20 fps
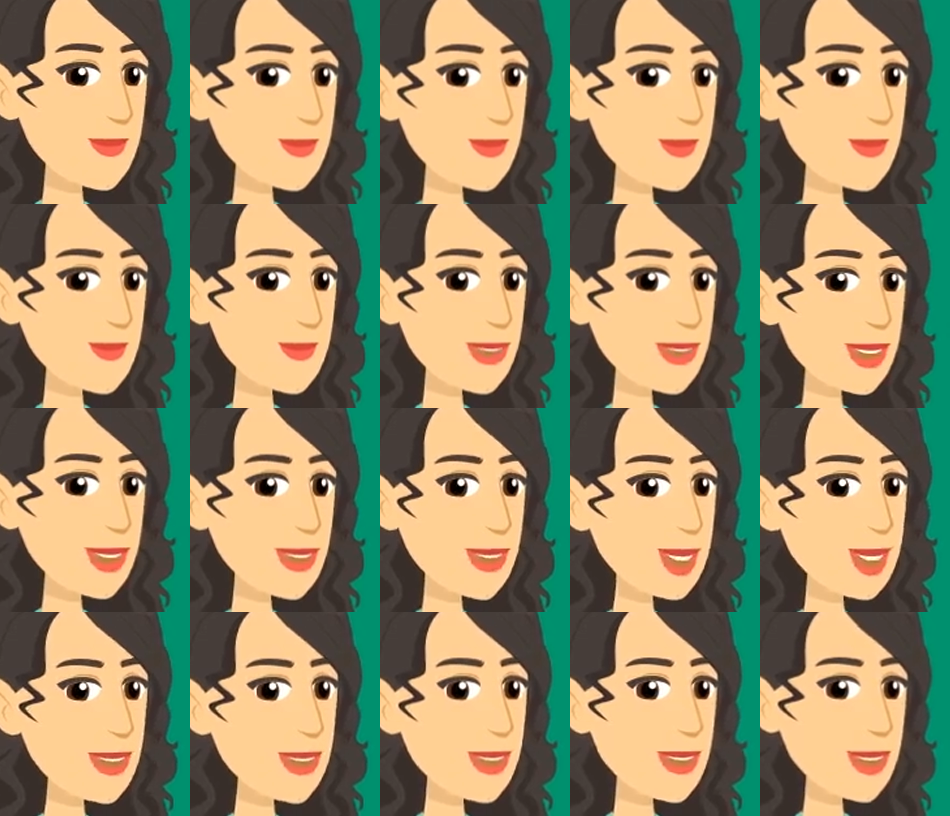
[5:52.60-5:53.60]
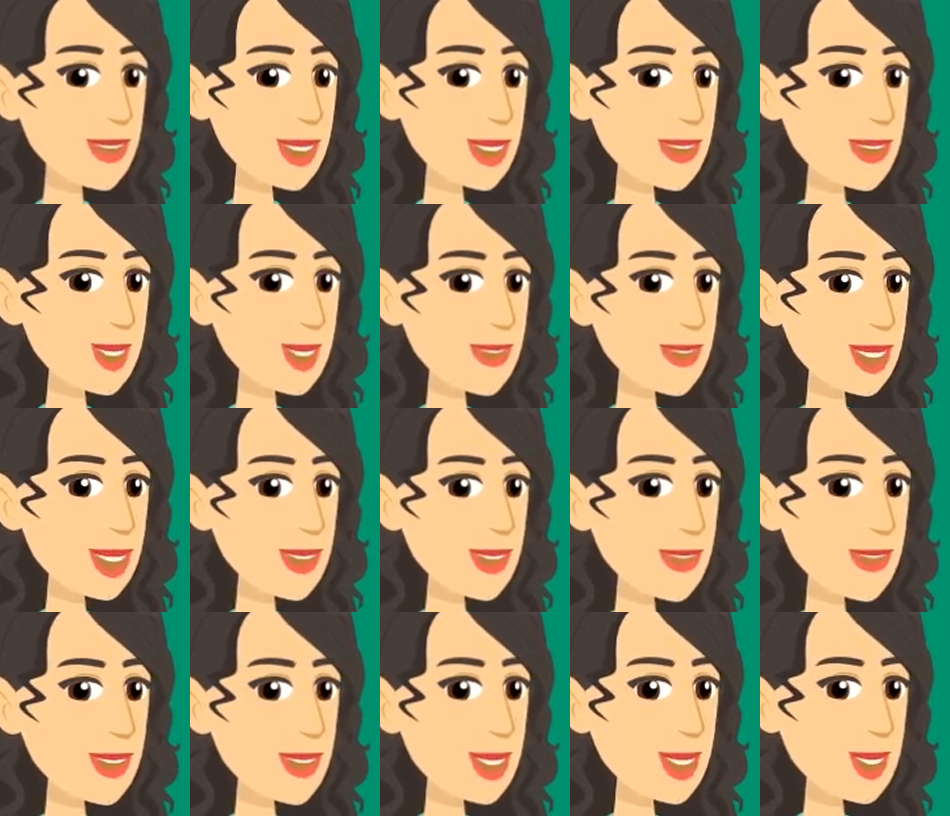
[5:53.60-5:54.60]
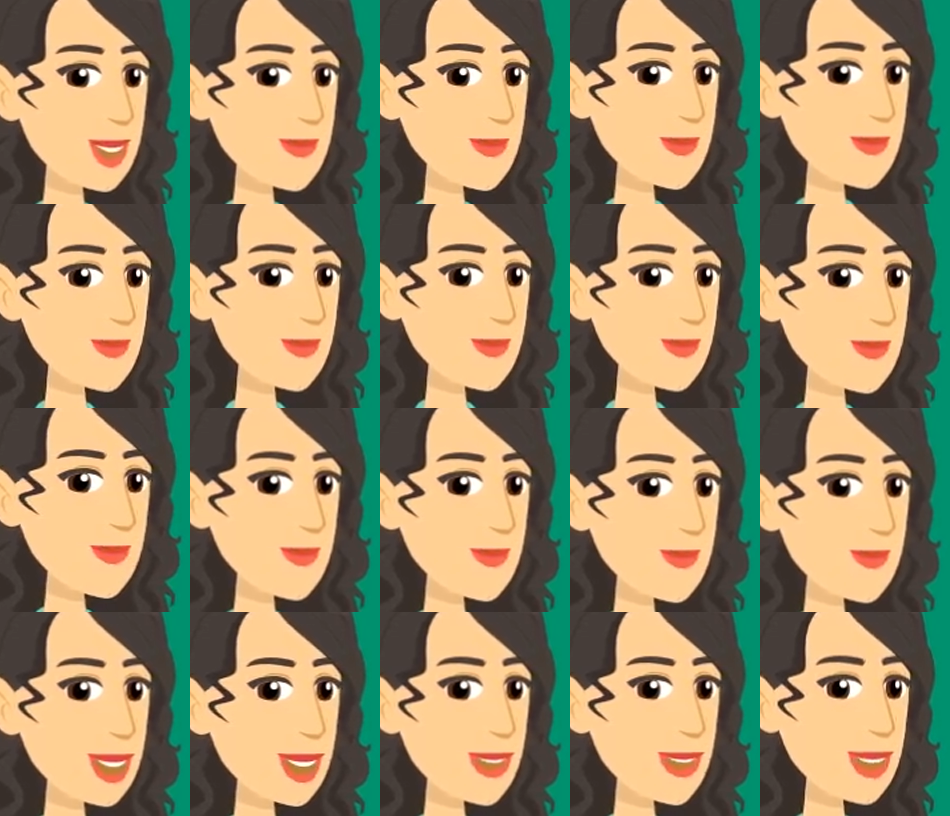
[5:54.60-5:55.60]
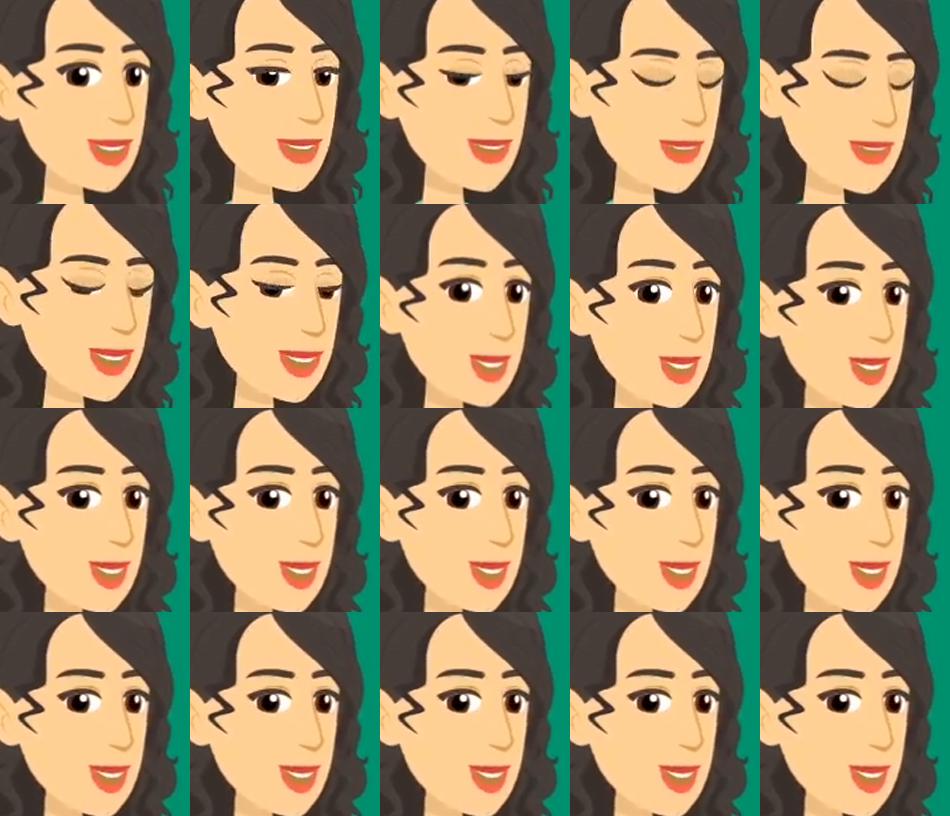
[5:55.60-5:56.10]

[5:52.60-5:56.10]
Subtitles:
In this only the best type, we have